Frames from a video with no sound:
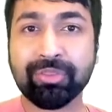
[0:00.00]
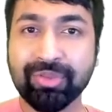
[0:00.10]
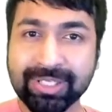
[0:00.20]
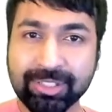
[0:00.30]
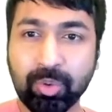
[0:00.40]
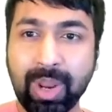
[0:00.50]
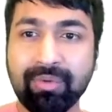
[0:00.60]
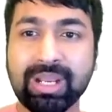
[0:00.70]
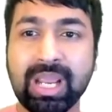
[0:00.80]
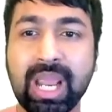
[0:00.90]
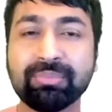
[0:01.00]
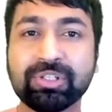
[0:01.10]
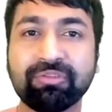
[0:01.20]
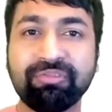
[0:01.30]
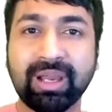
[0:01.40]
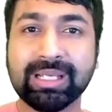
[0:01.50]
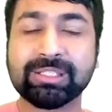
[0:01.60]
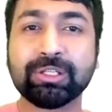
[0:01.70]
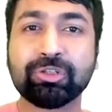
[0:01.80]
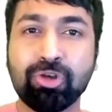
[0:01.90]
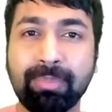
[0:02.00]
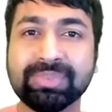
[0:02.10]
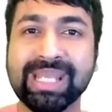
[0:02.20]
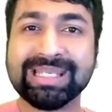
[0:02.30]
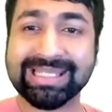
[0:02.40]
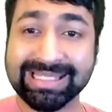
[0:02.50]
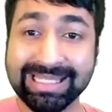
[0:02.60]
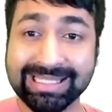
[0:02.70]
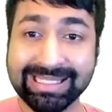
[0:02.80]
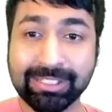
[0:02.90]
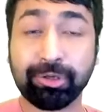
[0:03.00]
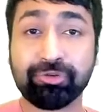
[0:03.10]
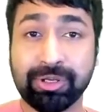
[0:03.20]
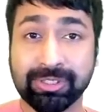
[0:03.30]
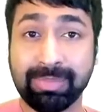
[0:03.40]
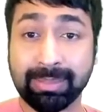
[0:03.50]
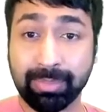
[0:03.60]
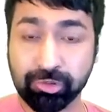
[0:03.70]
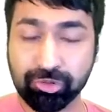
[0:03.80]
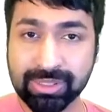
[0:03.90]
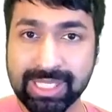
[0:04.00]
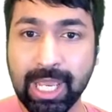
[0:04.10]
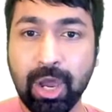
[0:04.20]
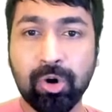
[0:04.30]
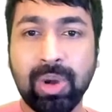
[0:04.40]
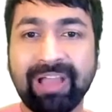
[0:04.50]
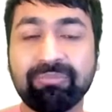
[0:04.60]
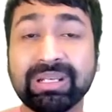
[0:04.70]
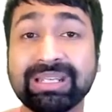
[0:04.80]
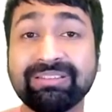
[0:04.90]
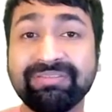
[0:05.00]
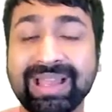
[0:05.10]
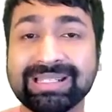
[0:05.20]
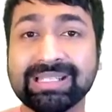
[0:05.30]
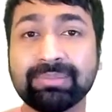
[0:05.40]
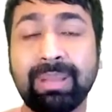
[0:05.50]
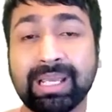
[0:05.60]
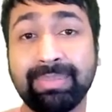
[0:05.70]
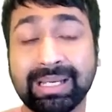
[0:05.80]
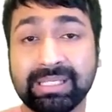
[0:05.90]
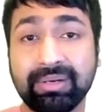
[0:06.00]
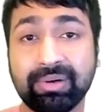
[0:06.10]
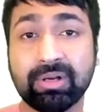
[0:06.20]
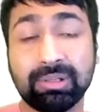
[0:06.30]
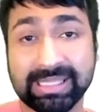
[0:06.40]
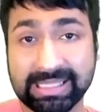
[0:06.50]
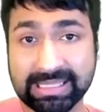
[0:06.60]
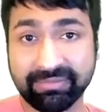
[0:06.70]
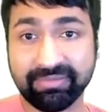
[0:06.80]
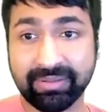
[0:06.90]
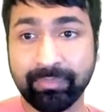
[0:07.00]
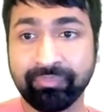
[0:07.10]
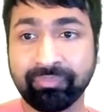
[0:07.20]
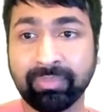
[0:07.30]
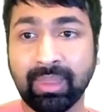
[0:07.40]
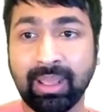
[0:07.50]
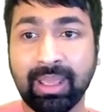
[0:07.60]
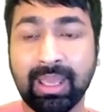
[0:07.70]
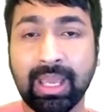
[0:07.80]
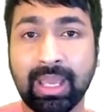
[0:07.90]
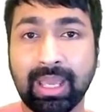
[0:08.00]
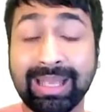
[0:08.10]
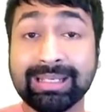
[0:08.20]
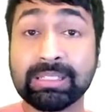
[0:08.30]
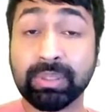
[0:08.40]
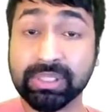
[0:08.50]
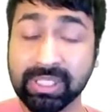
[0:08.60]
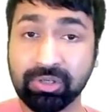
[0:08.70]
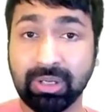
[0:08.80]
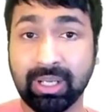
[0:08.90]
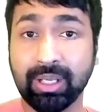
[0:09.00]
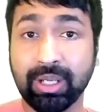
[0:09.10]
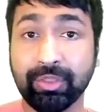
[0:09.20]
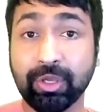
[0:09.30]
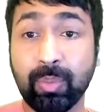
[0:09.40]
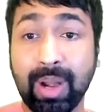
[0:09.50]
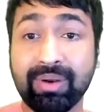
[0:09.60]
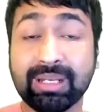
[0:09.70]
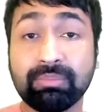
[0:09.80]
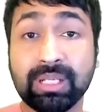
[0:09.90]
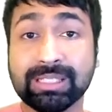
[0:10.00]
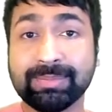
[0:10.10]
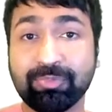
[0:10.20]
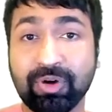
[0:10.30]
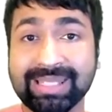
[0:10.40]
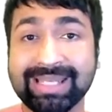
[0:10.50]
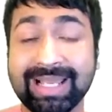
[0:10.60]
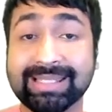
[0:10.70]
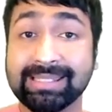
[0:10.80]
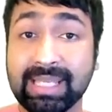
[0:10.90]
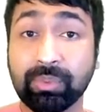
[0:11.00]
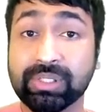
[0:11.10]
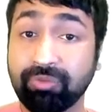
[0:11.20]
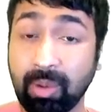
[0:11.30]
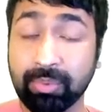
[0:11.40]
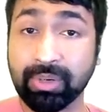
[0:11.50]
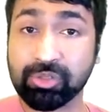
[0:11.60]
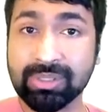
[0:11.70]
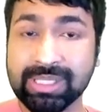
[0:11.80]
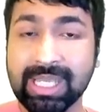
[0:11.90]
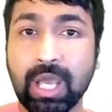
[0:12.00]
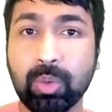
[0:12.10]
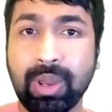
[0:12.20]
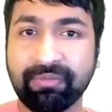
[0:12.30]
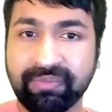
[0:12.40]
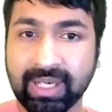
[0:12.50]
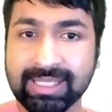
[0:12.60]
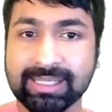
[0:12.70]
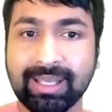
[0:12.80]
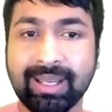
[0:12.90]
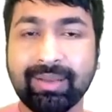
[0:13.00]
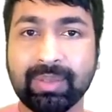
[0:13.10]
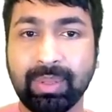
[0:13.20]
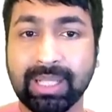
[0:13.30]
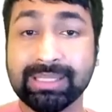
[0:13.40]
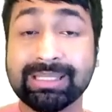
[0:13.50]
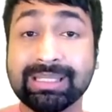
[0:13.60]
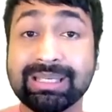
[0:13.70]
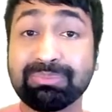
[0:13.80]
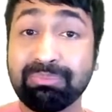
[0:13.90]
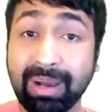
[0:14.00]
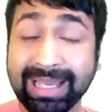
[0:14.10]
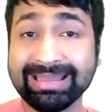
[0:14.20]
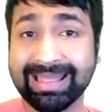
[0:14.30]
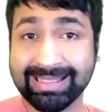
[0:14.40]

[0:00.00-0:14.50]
This query aims to find the top 10 diseases contracted by patients who have been infected by a bacteria called C. diff. And in particular, the query can be expressed as a sequence of operations where first, the parties combine their